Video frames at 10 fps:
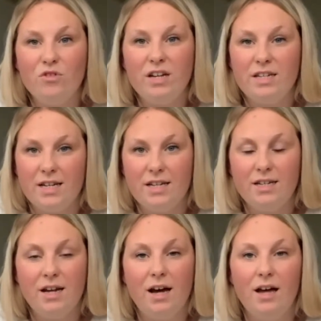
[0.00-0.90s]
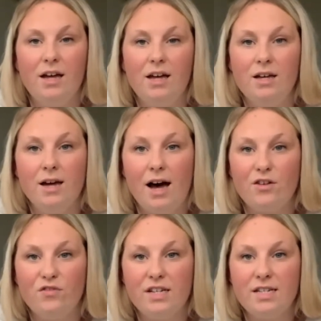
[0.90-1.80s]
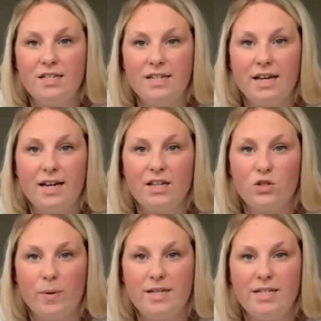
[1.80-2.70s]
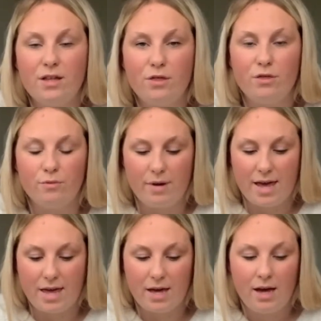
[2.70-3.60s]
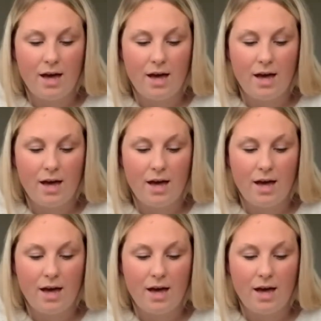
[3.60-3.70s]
reading Advent Day 23,